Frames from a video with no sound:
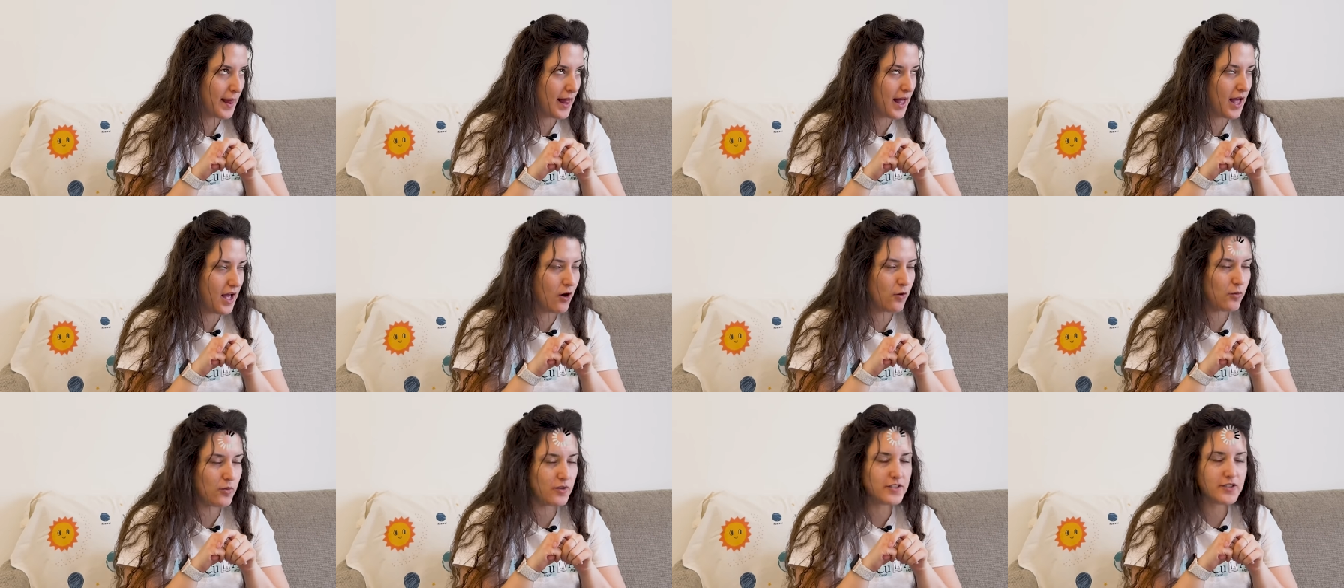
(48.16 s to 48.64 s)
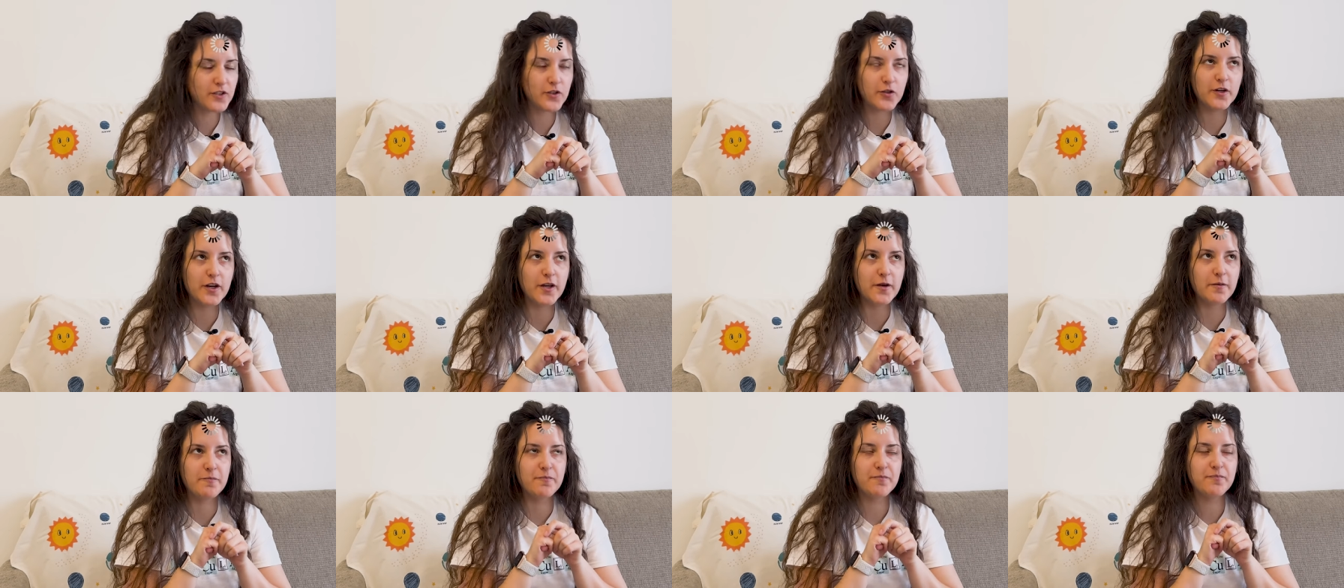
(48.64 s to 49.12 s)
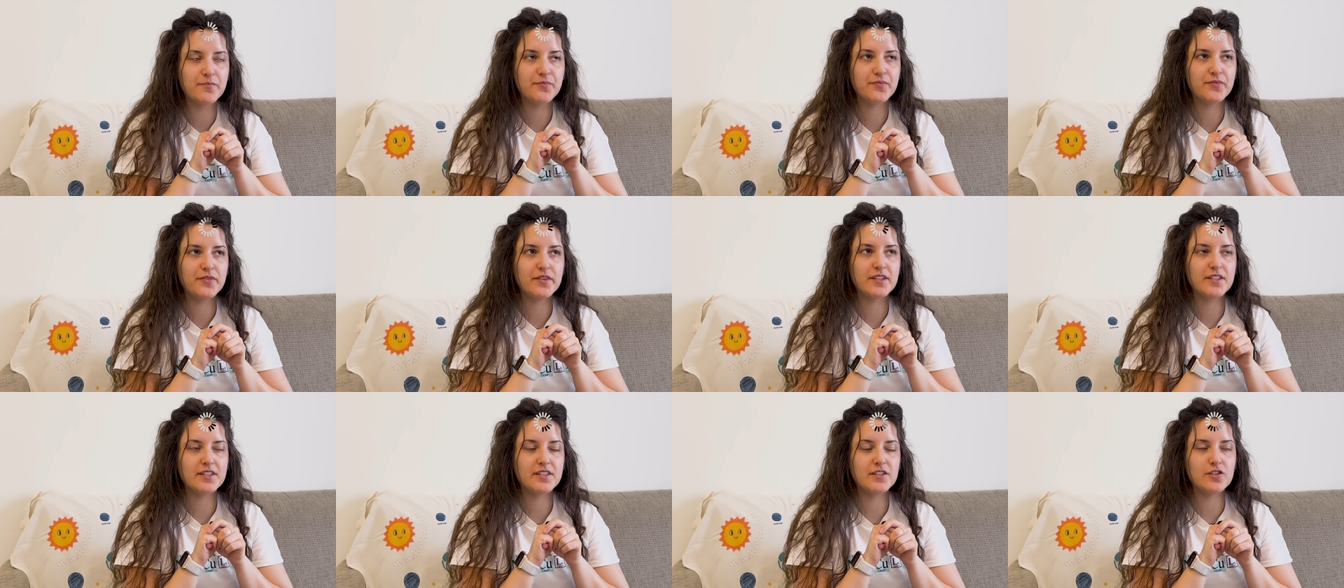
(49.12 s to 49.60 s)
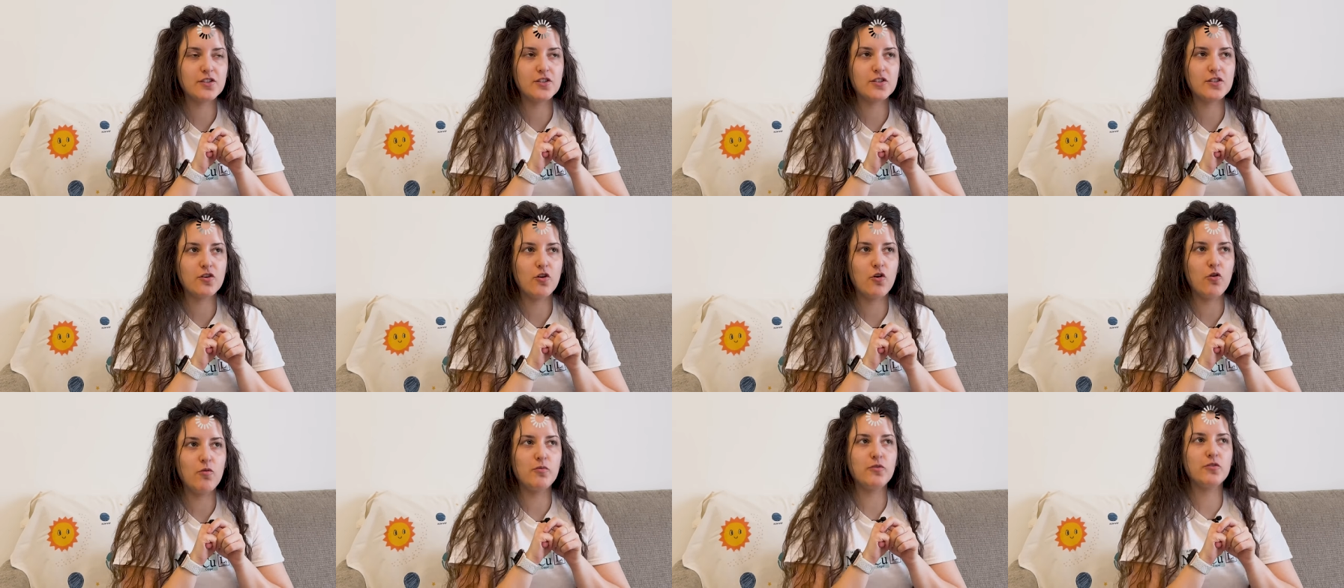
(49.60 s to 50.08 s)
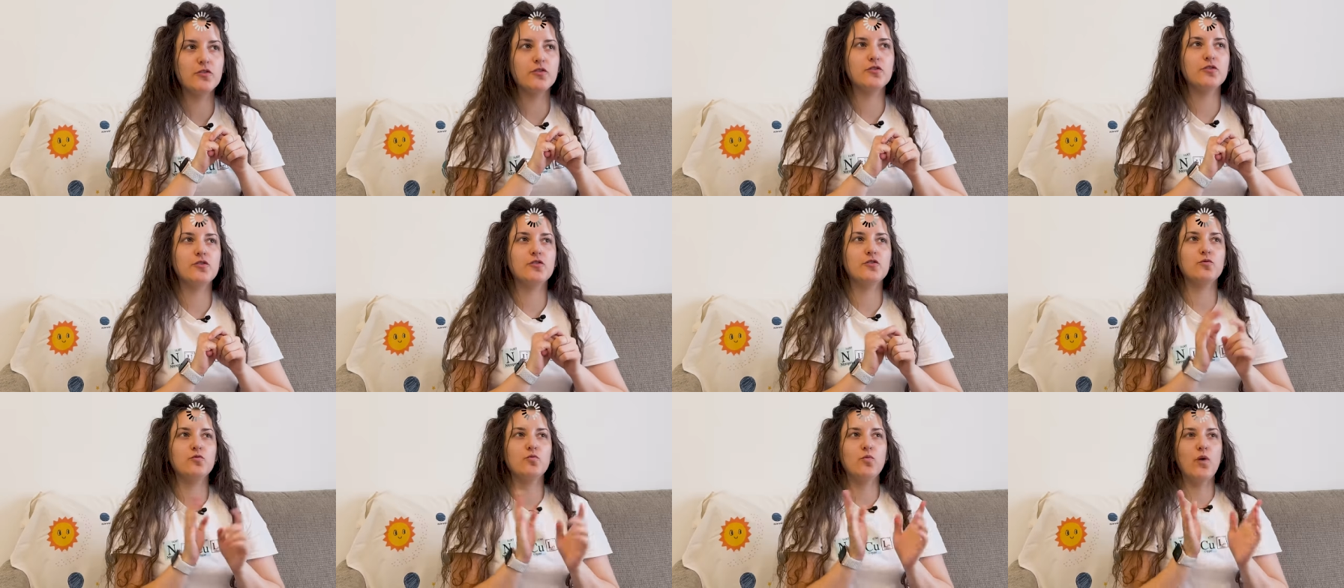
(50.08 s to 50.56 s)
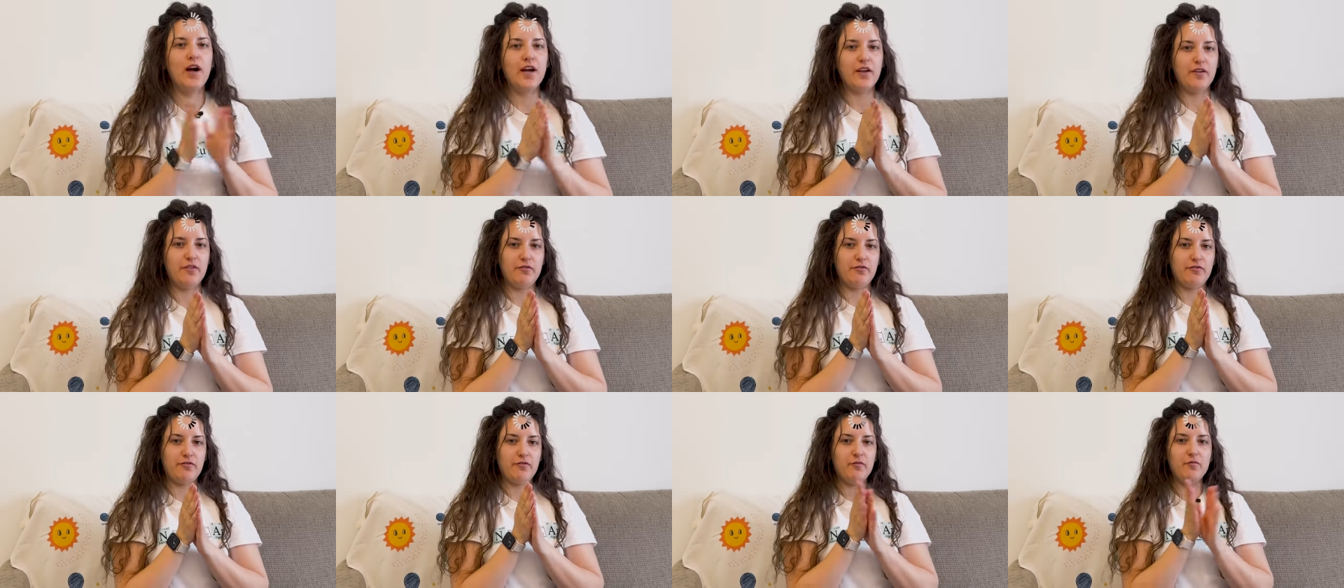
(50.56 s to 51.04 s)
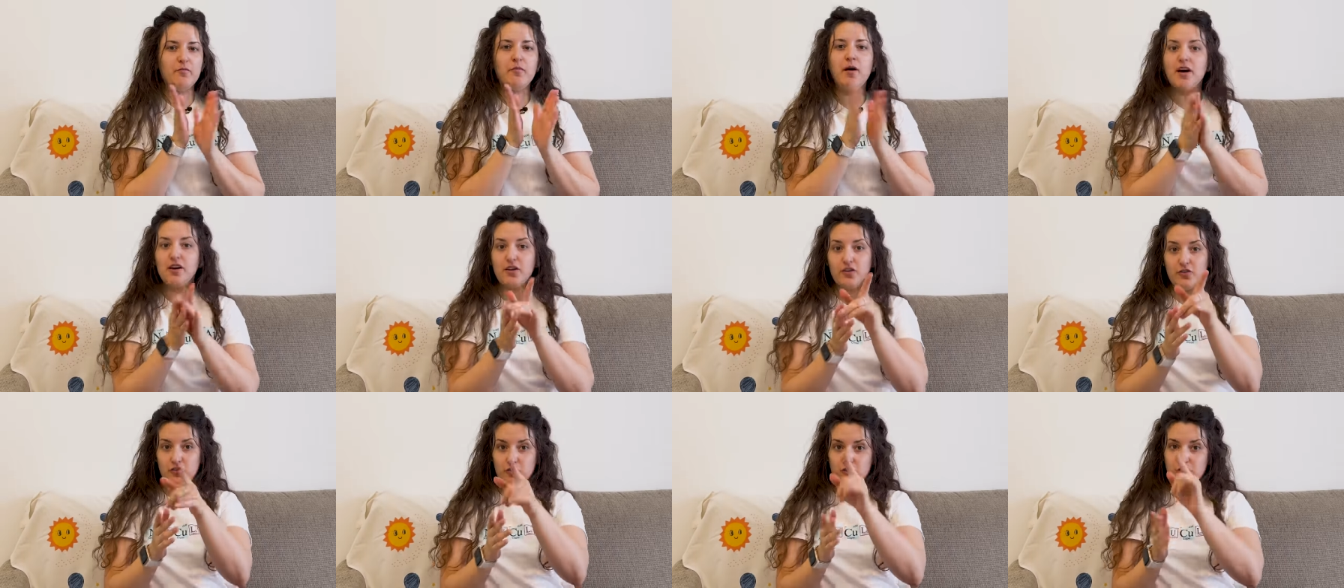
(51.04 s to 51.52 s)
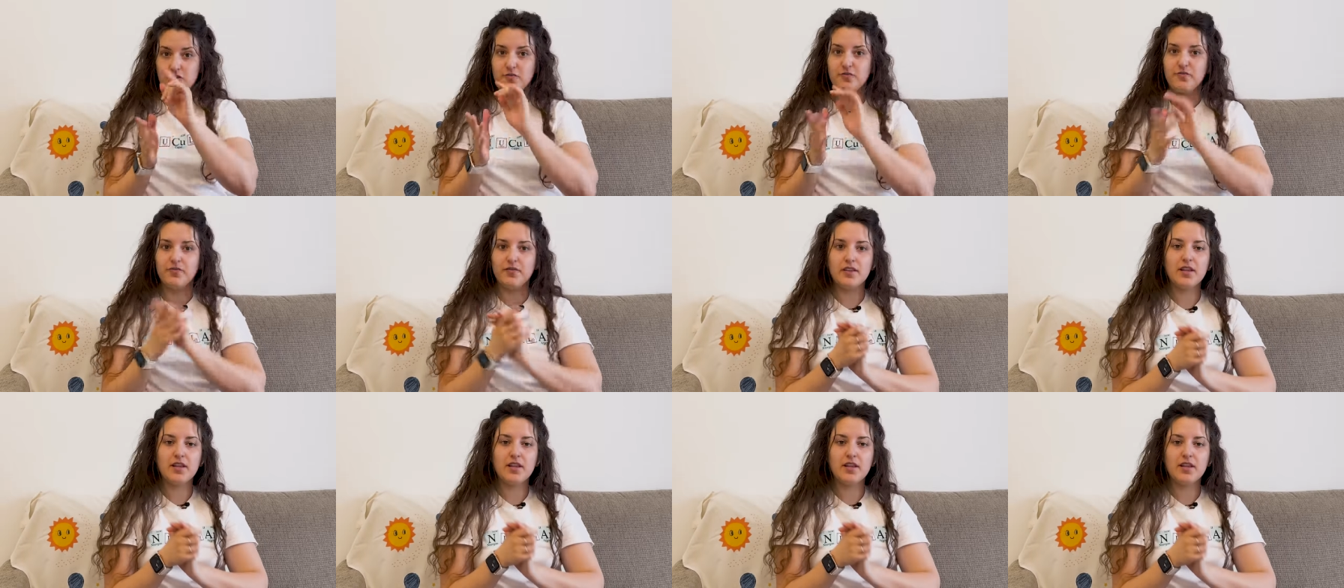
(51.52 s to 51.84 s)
ah, what's her name? Homer's wife, Marge.